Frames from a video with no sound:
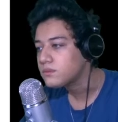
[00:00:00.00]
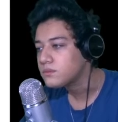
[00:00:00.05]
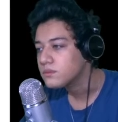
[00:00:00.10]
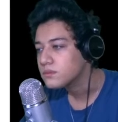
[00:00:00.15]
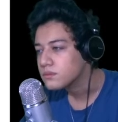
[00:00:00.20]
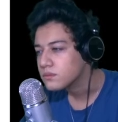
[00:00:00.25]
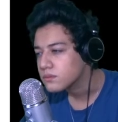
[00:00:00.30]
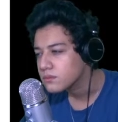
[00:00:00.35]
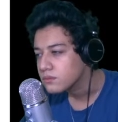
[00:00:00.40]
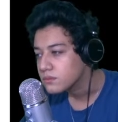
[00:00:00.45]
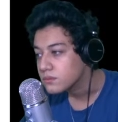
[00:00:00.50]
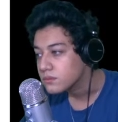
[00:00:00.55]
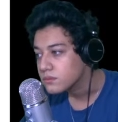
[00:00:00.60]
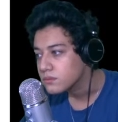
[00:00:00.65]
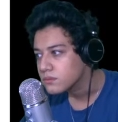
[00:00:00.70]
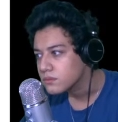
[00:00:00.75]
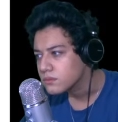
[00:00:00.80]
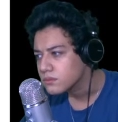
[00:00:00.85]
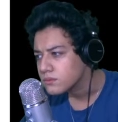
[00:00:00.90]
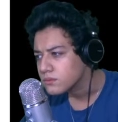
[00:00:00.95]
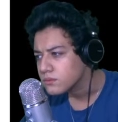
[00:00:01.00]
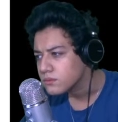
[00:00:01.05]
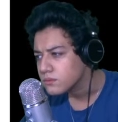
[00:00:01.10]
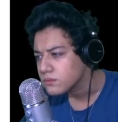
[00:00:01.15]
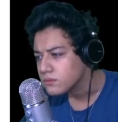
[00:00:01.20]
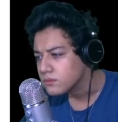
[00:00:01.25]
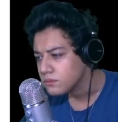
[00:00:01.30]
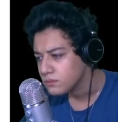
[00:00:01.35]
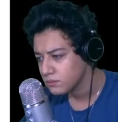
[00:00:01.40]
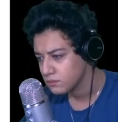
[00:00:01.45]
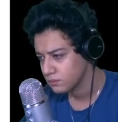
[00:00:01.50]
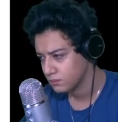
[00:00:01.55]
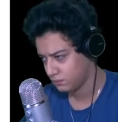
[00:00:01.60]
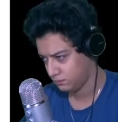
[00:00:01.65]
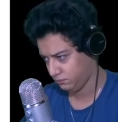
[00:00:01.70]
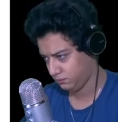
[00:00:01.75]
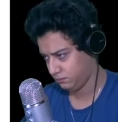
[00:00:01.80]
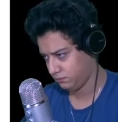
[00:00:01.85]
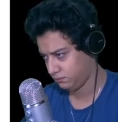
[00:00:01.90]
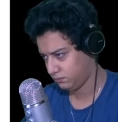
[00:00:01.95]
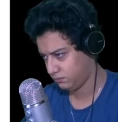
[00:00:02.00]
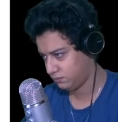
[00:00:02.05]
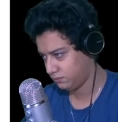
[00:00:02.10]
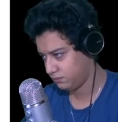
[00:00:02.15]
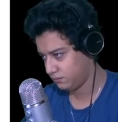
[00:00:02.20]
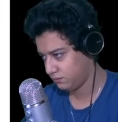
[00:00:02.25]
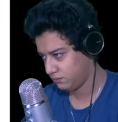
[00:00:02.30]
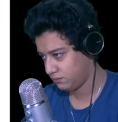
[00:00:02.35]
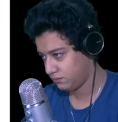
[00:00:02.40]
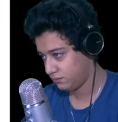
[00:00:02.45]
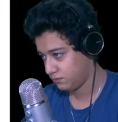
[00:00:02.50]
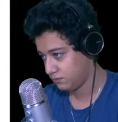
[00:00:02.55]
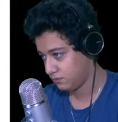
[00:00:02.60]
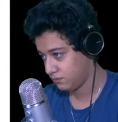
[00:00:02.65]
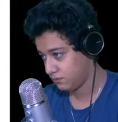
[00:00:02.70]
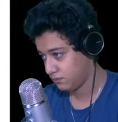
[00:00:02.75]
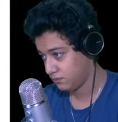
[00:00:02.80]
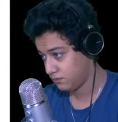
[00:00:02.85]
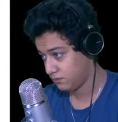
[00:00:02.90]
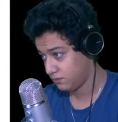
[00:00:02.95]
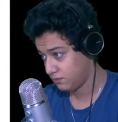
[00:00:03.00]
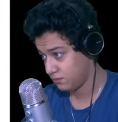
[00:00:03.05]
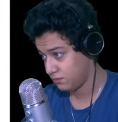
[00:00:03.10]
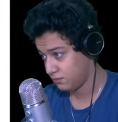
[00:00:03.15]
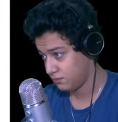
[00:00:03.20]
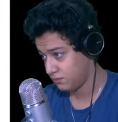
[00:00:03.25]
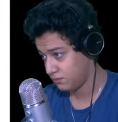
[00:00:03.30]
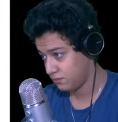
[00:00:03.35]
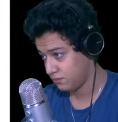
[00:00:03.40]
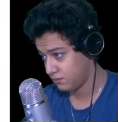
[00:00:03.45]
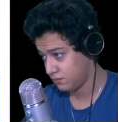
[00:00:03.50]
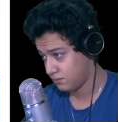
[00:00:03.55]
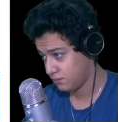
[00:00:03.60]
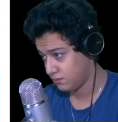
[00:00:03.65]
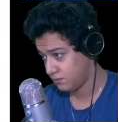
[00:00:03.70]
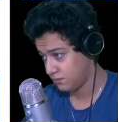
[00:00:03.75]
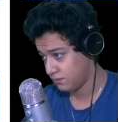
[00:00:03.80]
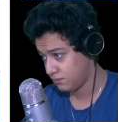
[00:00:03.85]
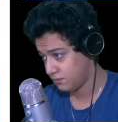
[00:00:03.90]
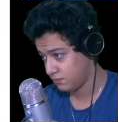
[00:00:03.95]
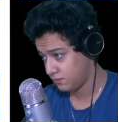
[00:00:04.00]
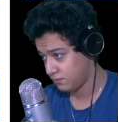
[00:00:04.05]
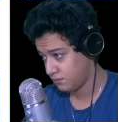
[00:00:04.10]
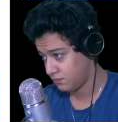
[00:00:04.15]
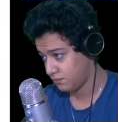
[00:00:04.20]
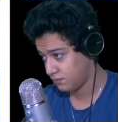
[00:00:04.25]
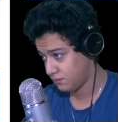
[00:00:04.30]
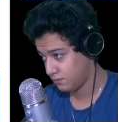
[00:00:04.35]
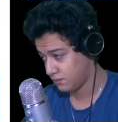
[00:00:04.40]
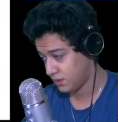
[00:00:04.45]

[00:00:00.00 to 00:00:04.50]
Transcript: (no one is talking)